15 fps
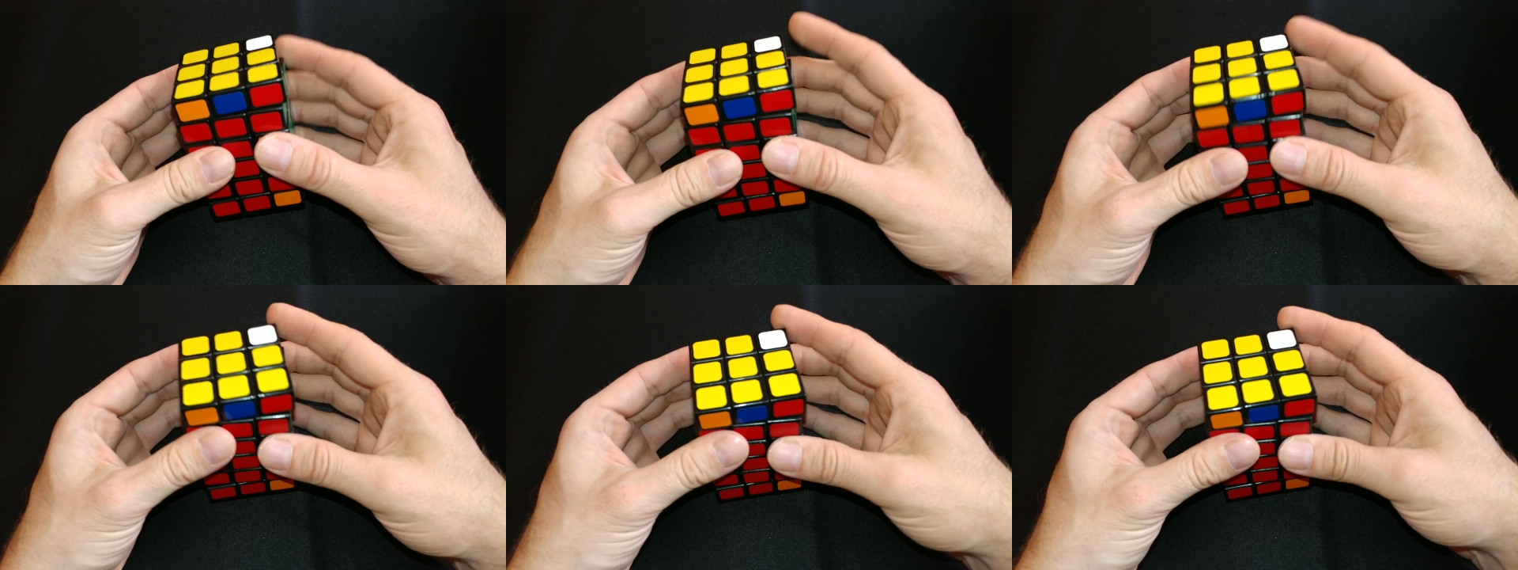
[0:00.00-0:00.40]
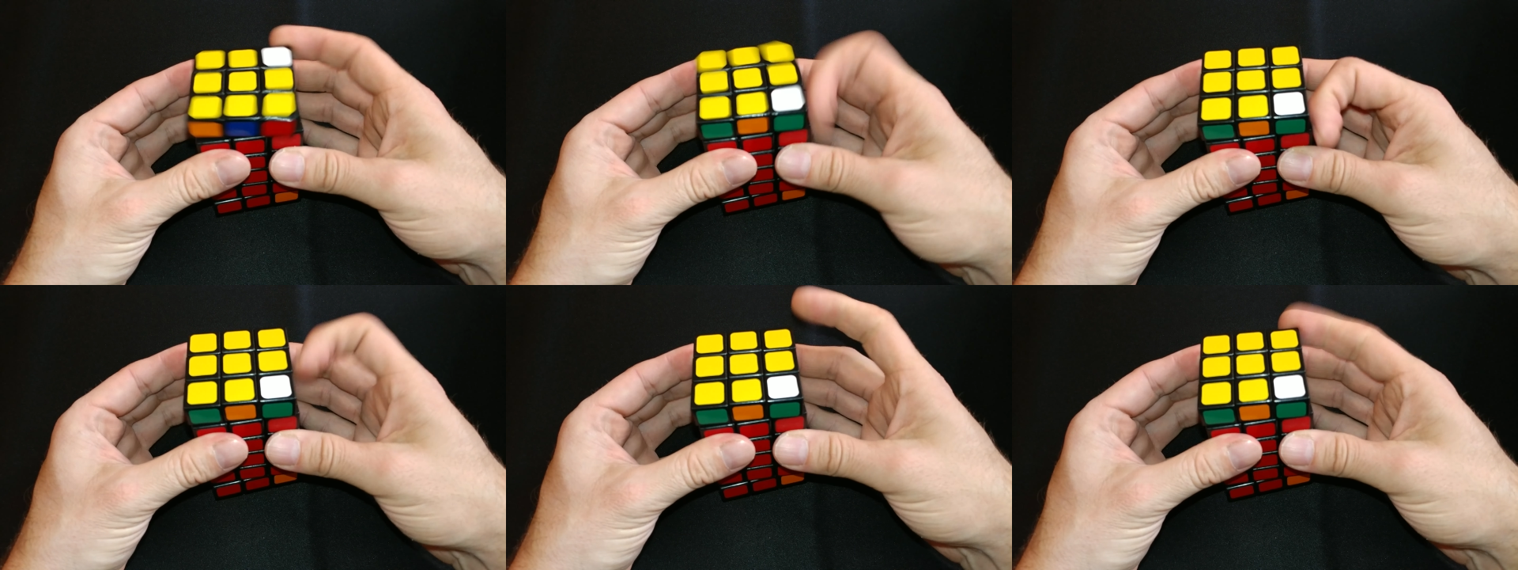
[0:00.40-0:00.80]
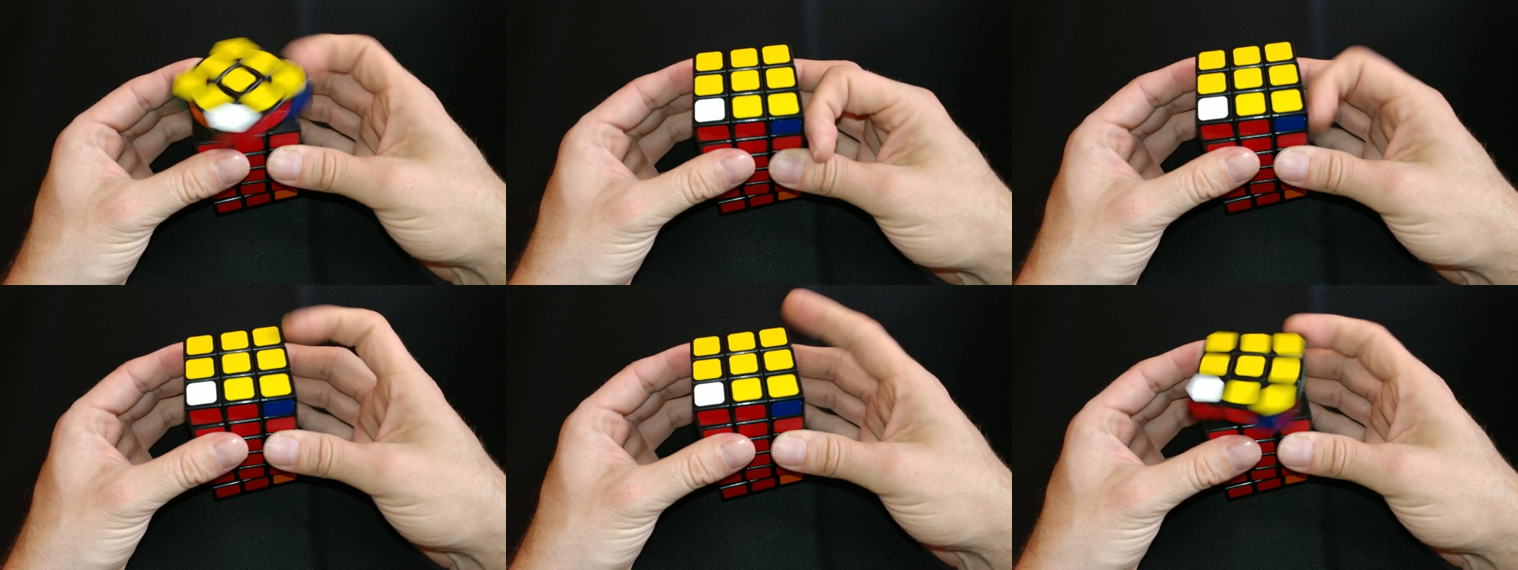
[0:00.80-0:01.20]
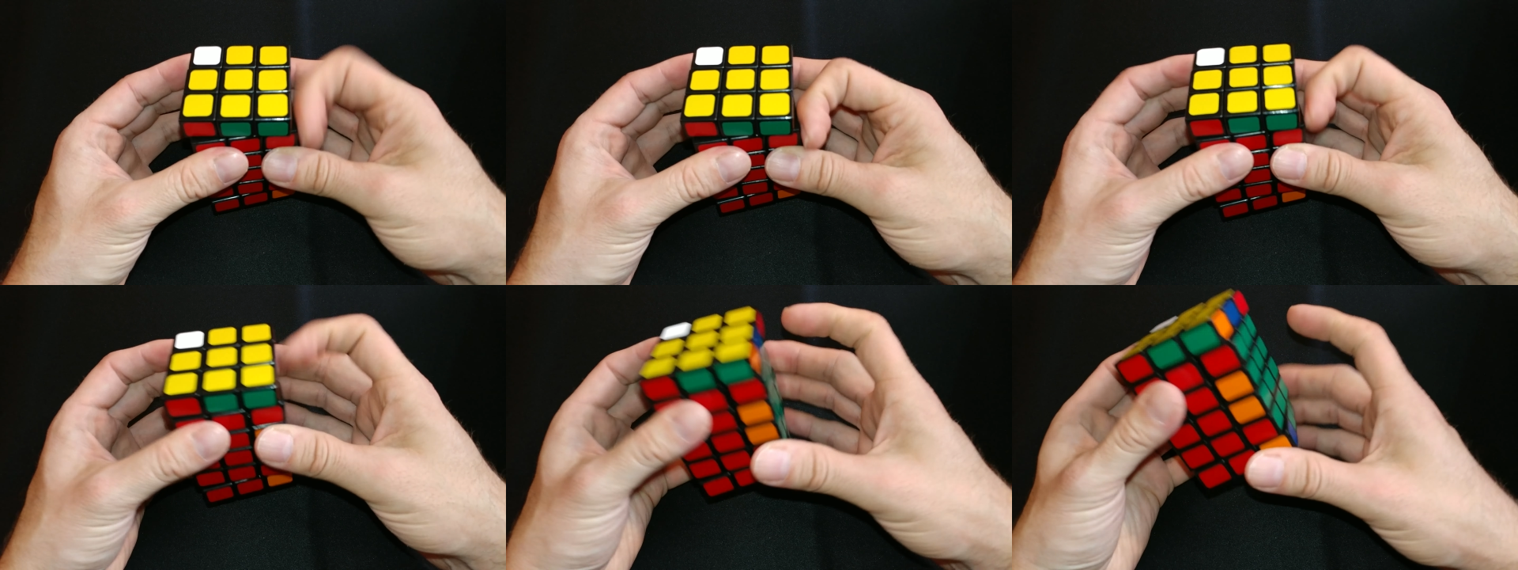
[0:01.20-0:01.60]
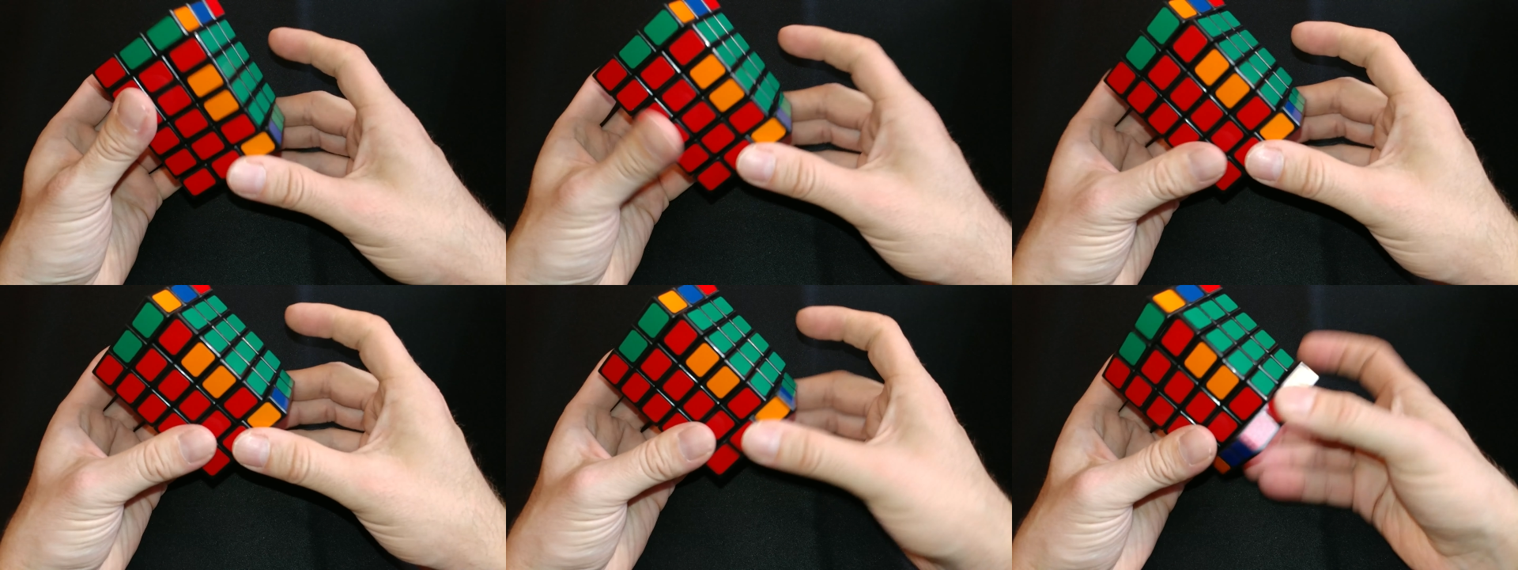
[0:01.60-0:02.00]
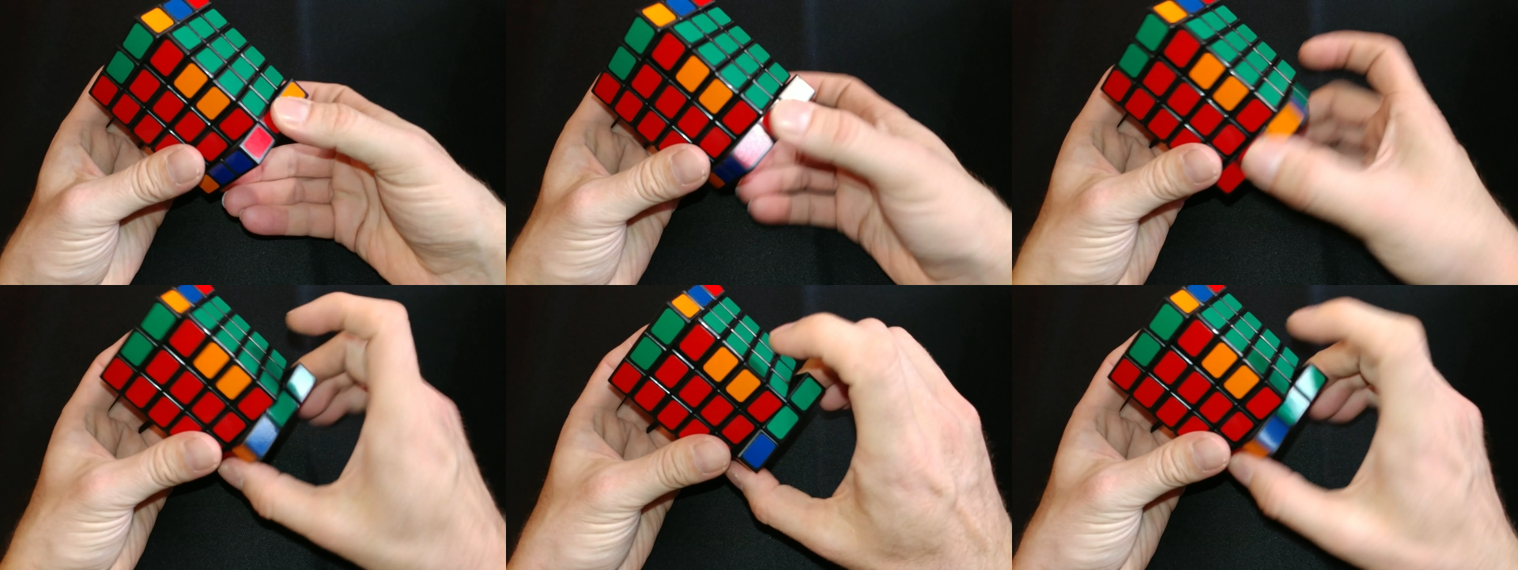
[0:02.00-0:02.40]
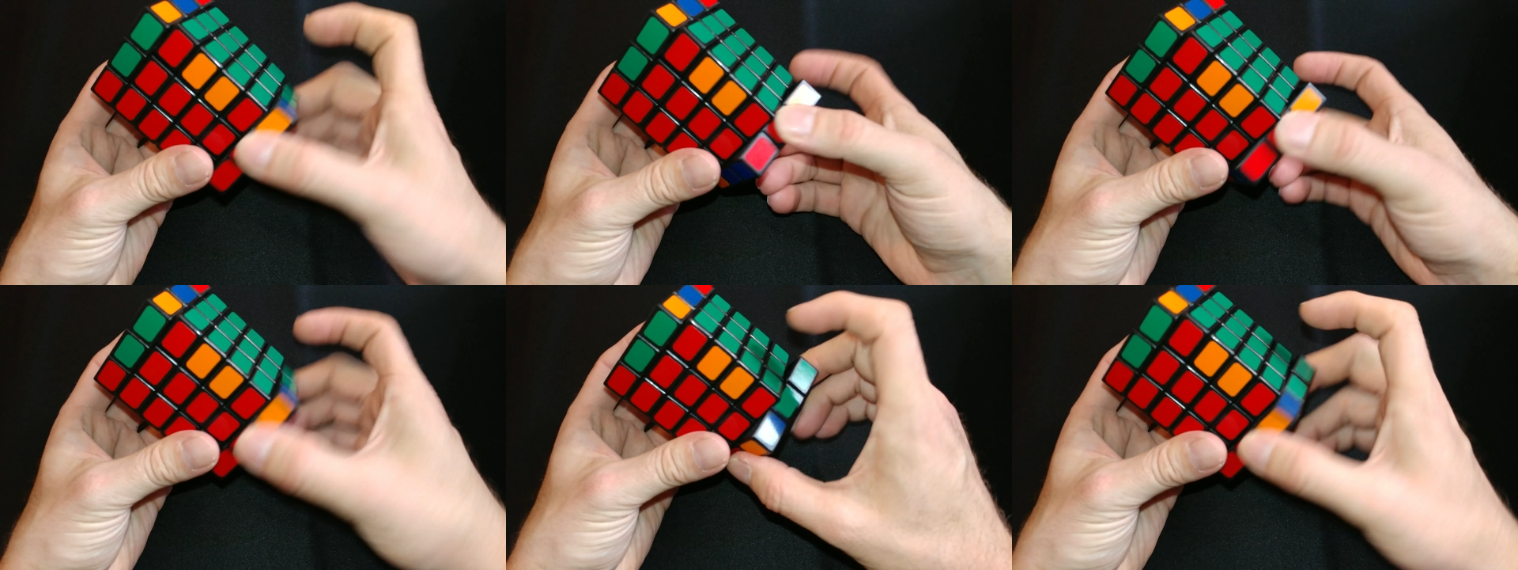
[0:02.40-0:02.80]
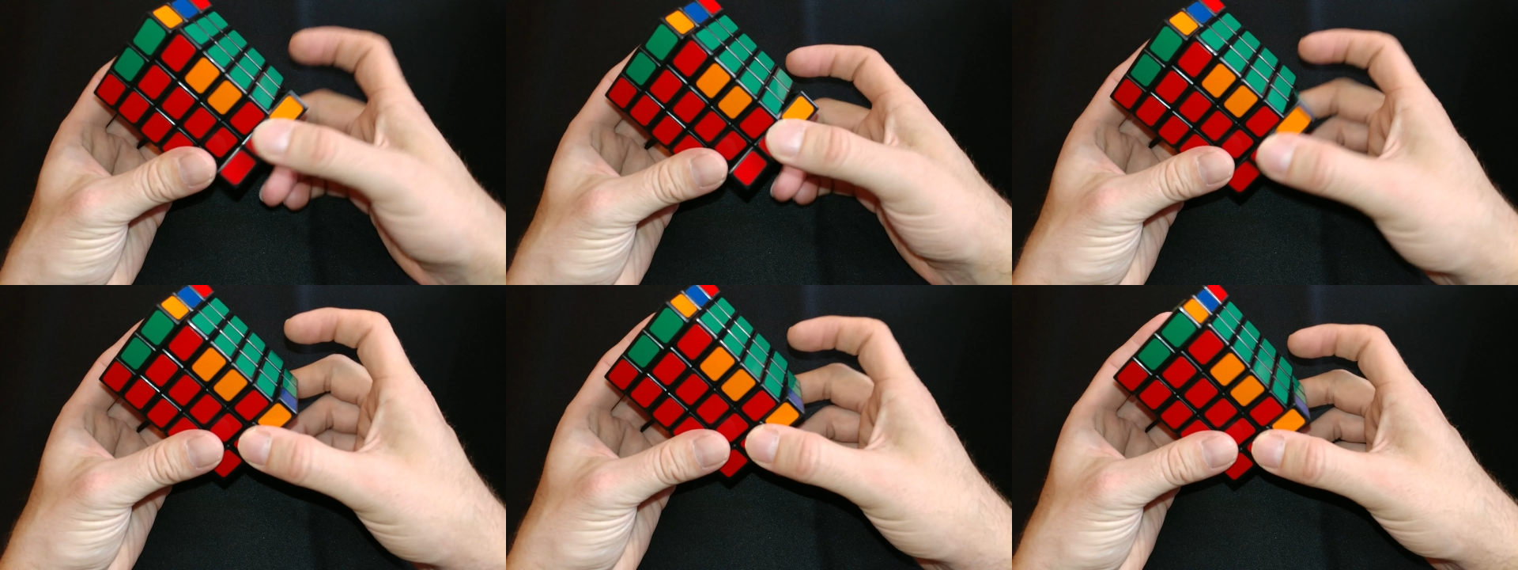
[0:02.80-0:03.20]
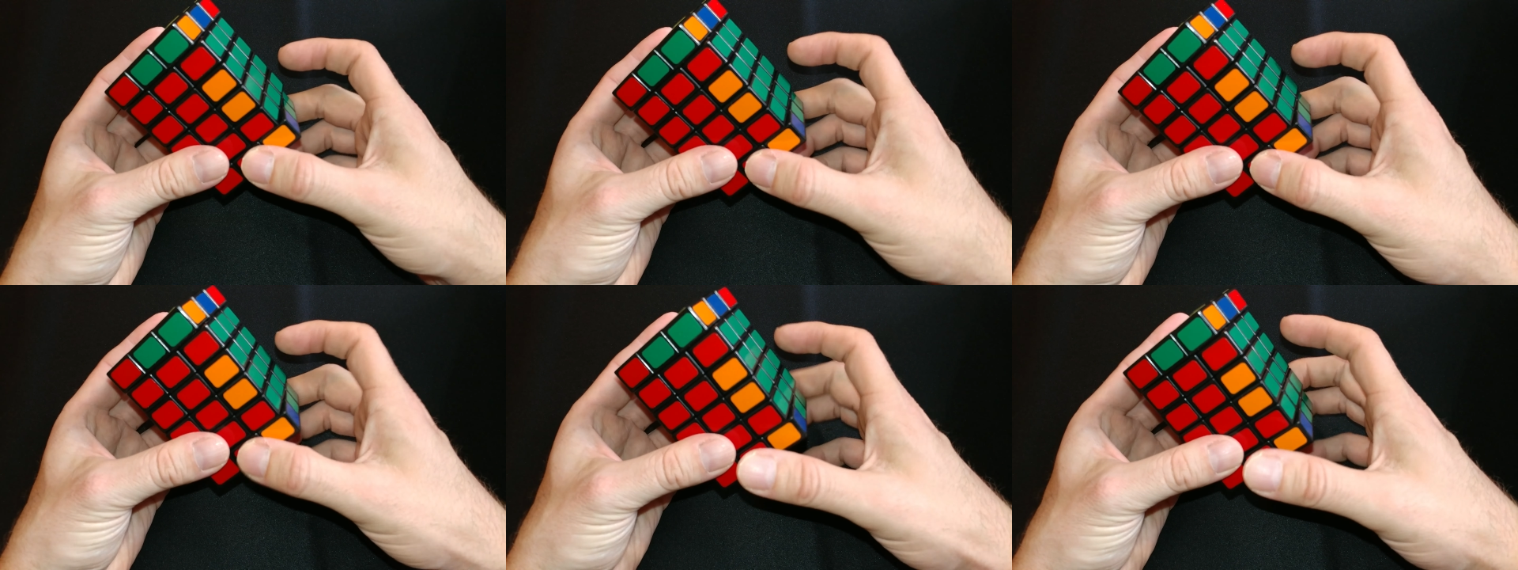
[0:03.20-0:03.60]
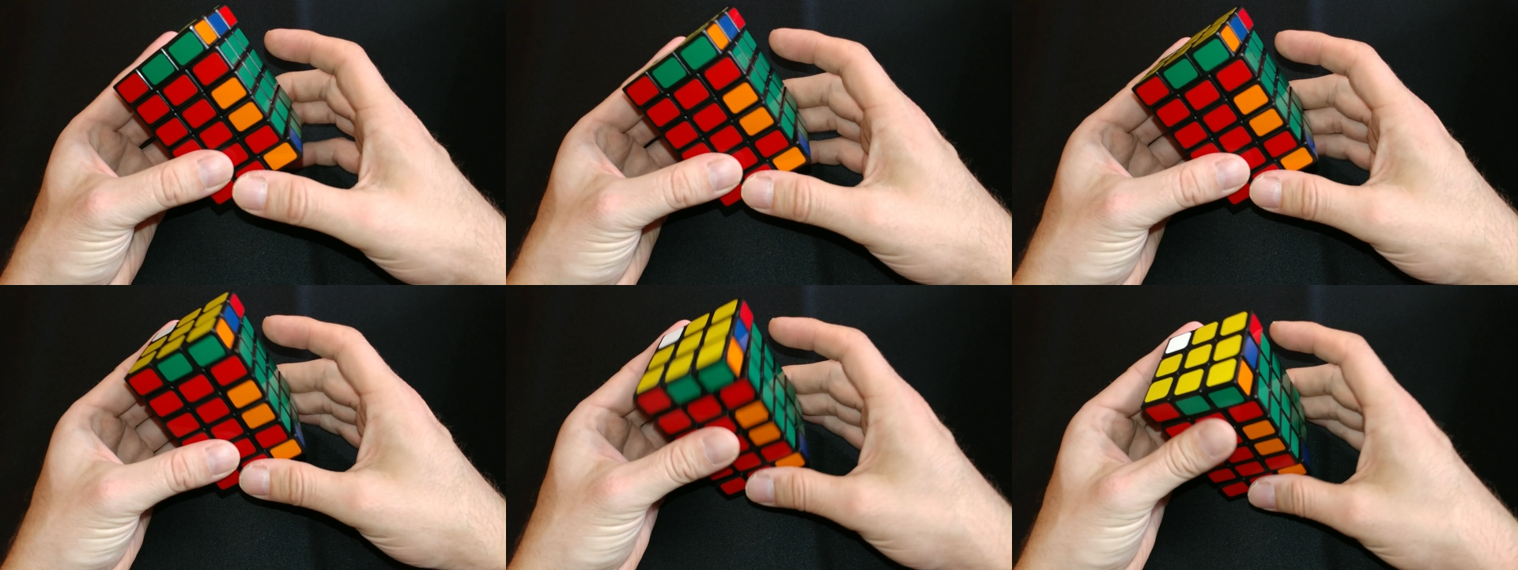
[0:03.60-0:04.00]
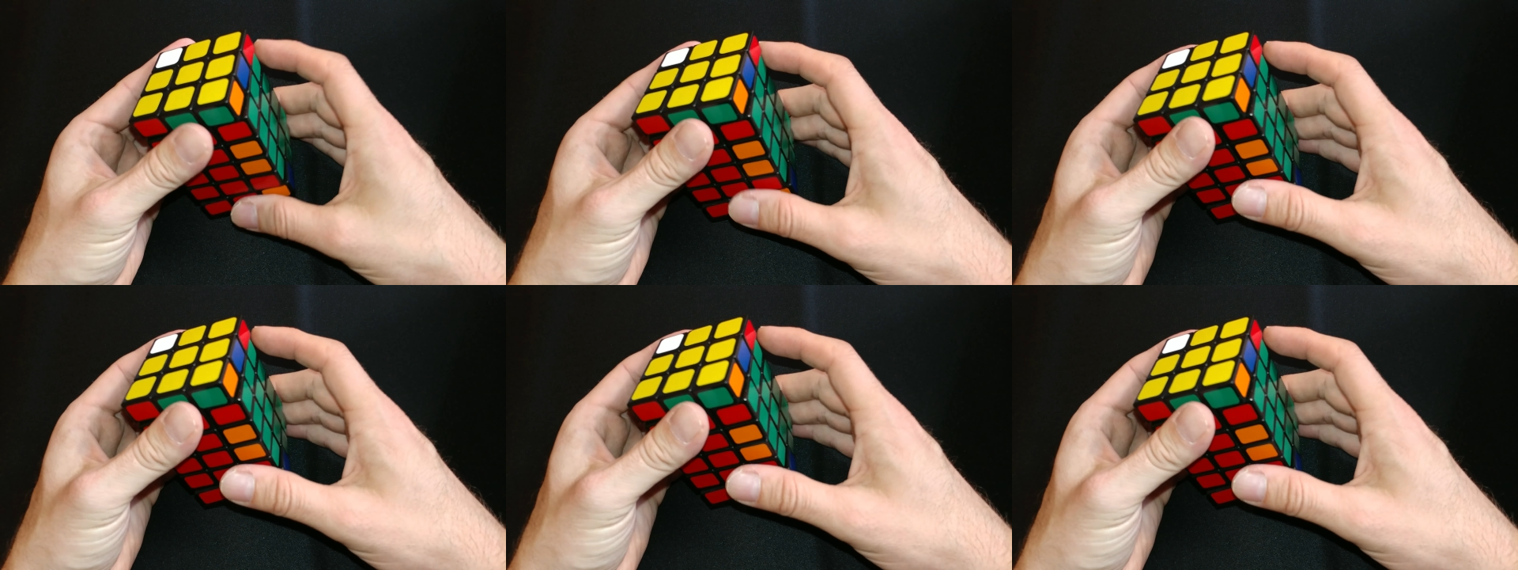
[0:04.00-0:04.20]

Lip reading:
No face is visible, so there are no lips to read.